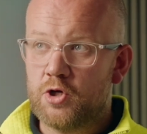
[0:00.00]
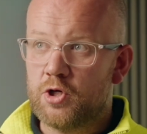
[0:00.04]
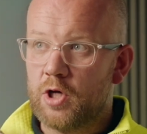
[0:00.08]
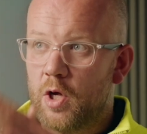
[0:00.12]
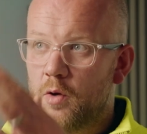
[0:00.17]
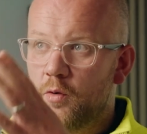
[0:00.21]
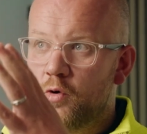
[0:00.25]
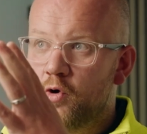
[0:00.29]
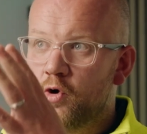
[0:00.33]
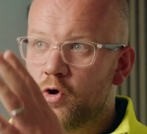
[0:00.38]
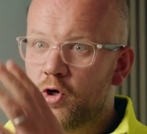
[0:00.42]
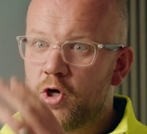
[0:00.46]

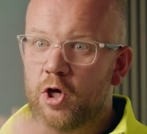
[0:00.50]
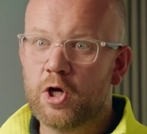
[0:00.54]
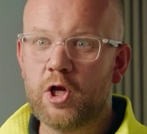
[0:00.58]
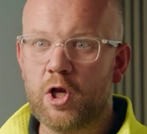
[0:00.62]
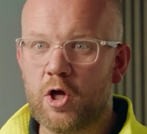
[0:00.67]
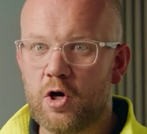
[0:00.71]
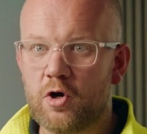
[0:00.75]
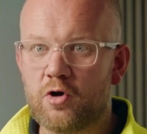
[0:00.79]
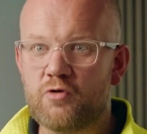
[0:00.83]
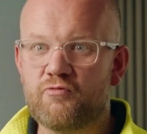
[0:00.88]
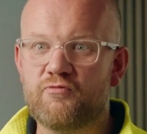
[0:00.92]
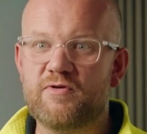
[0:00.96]
no cooker
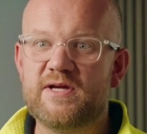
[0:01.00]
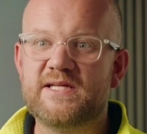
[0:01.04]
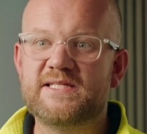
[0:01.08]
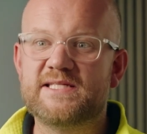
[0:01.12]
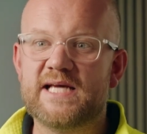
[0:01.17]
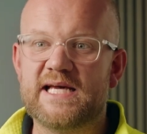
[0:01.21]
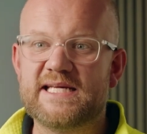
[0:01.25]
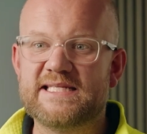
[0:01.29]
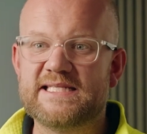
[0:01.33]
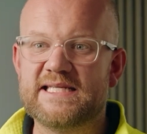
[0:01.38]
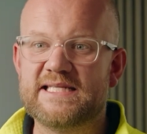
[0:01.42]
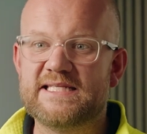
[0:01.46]
clock
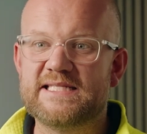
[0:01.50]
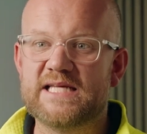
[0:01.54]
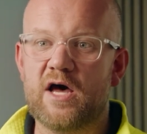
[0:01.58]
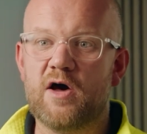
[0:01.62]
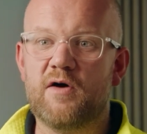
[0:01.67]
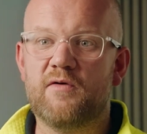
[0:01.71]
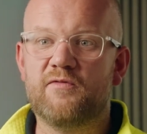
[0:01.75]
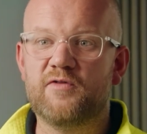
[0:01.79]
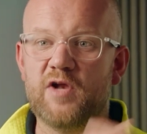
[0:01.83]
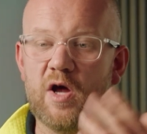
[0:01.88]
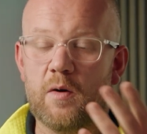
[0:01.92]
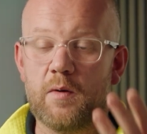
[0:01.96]
resets
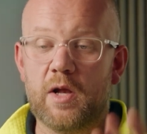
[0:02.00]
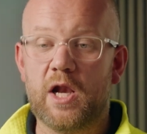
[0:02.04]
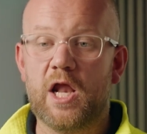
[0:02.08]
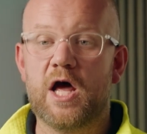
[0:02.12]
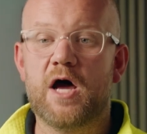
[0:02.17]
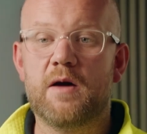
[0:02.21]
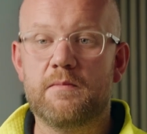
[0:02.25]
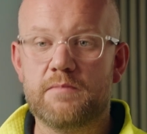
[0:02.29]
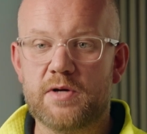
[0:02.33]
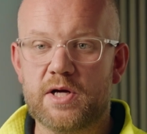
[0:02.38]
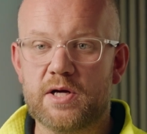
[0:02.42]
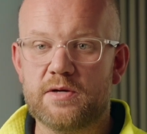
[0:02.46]
itself, no
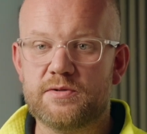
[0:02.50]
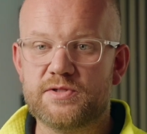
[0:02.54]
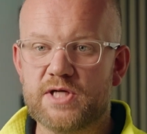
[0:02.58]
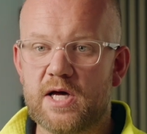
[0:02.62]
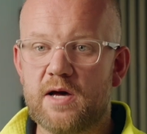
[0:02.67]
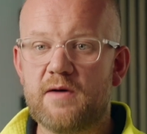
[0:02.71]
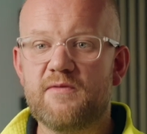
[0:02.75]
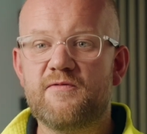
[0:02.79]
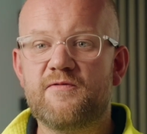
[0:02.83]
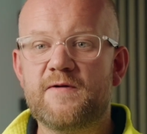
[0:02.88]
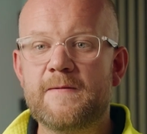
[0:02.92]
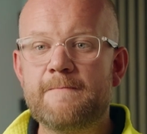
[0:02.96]
alarm goes
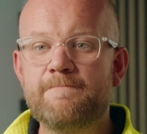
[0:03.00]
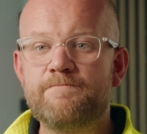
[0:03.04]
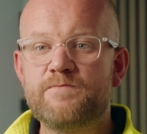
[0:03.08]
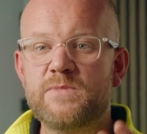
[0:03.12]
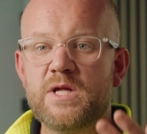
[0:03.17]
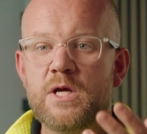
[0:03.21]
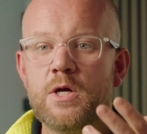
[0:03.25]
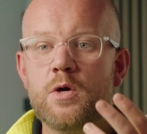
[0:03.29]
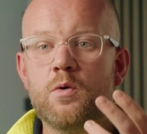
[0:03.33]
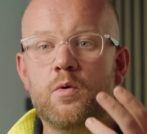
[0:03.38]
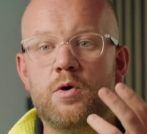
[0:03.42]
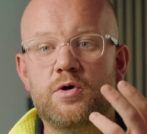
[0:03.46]
off.
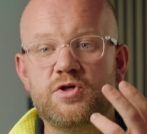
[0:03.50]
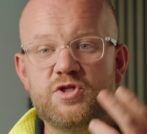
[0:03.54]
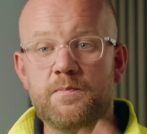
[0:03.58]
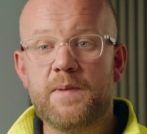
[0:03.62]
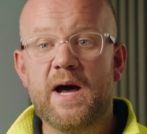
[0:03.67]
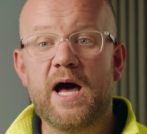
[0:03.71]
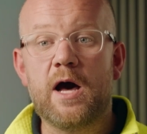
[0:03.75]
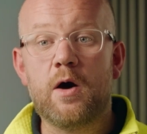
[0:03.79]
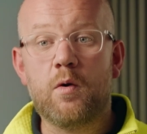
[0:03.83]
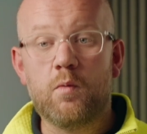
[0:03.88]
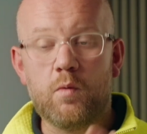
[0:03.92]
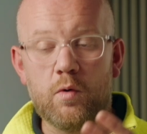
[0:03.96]
Whereas your
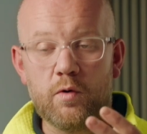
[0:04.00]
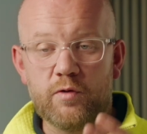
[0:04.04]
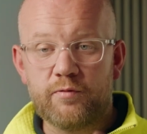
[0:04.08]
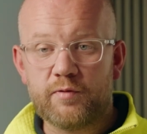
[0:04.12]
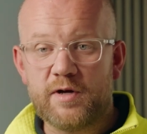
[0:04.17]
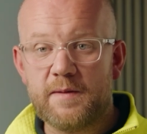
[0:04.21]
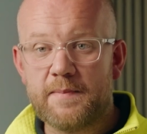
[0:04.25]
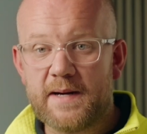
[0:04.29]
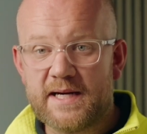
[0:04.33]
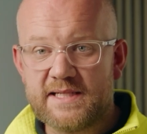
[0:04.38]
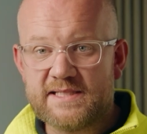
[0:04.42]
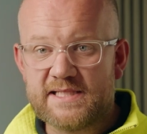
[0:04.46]
Powerwall
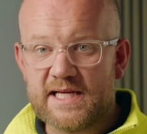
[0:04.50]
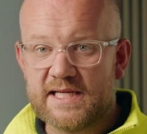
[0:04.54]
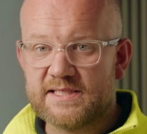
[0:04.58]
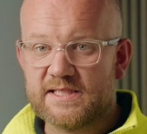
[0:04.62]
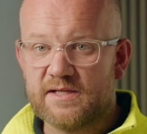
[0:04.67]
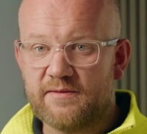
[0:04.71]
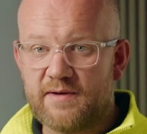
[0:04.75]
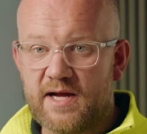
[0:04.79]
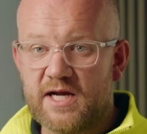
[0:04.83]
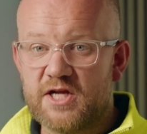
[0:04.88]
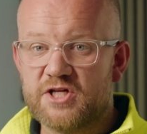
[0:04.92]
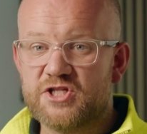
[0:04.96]
3 by
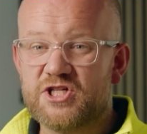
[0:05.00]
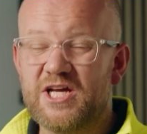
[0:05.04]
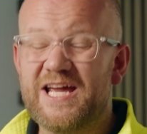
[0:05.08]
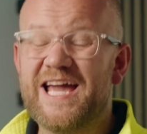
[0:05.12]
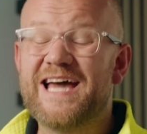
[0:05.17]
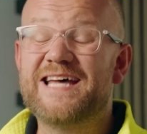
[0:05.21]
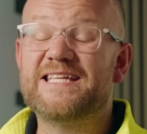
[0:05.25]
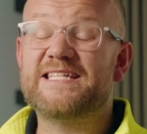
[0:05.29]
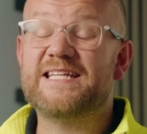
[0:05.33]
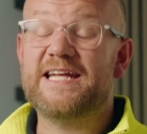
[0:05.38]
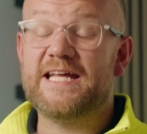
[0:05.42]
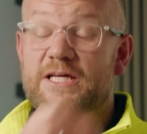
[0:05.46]
Tesla Energy
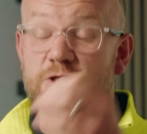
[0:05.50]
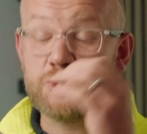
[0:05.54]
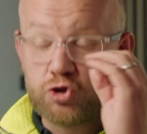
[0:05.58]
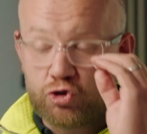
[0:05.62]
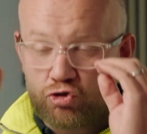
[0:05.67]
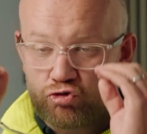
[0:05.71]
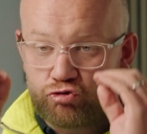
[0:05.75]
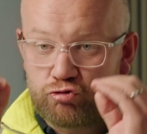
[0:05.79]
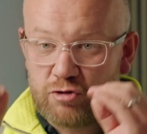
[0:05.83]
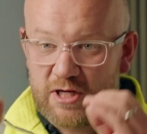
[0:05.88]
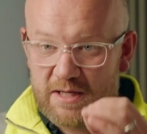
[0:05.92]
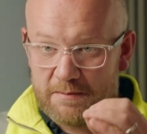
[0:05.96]
has an
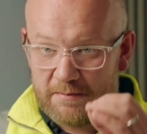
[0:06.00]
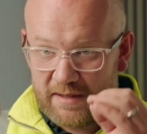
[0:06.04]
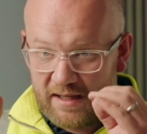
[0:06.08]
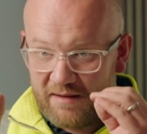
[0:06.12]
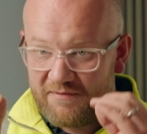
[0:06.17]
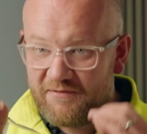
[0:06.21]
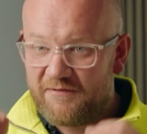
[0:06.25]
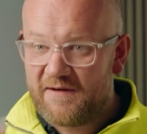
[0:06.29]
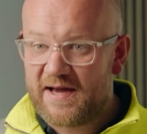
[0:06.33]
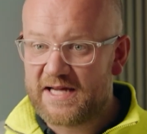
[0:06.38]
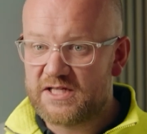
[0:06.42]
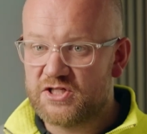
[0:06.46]
extremely
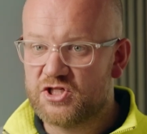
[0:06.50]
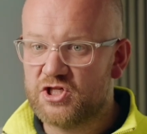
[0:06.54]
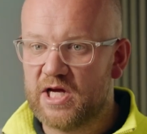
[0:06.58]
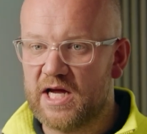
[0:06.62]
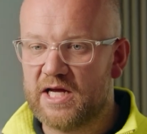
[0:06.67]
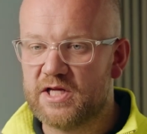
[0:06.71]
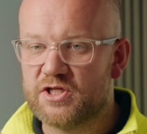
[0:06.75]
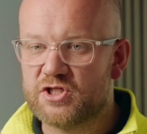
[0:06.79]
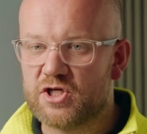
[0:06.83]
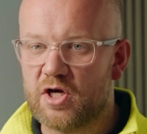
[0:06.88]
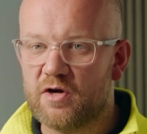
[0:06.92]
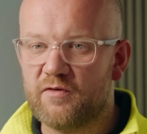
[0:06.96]
fast
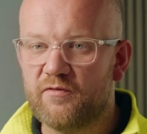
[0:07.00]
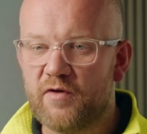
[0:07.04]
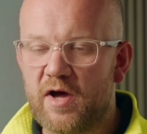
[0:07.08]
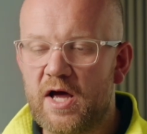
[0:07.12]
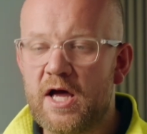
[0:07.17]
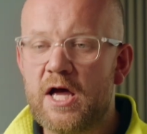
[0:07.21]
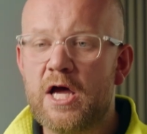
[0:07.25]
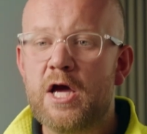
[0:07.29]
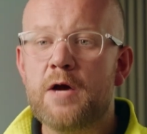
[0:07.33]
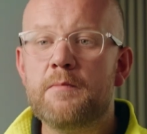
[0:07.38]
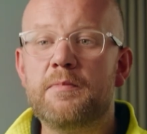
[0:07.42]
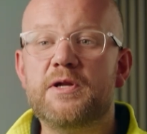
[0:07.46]

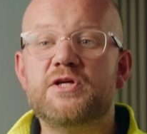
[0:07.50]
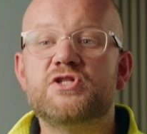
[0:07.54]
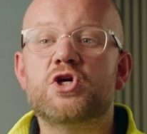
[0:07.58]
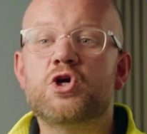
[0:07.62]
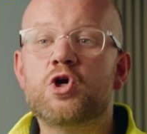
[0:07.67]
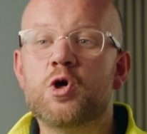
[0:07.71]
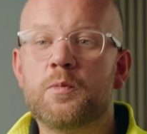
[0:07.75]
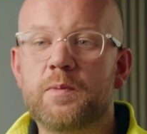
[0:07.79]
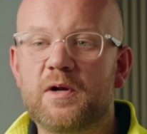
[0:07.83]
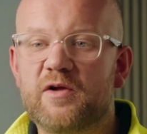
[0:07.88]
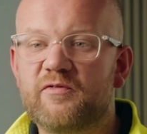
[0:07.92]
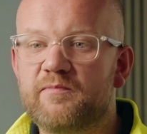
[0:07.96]
changeover, but it's a
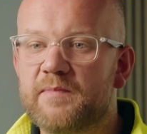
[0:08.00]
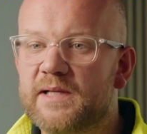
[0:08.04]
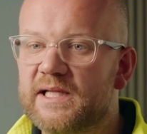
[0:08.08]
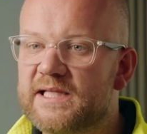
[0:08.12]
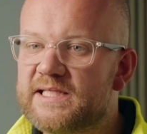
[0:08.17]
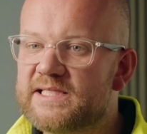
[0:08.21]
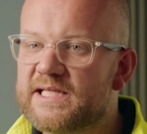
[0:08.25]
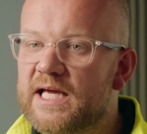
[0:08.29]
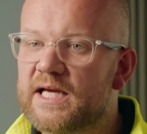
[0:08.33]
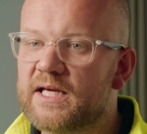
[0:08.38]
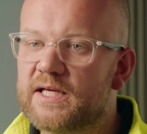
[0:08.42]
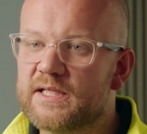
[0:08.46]
couple of
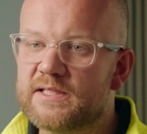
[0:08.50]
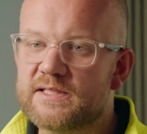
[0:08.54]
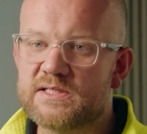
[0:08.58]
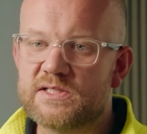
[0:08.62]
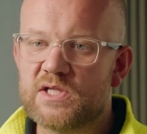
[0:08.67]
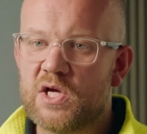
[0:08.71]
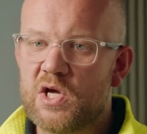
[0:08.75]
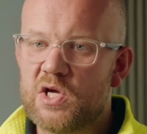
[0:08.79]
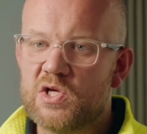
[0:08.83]
milliseconds.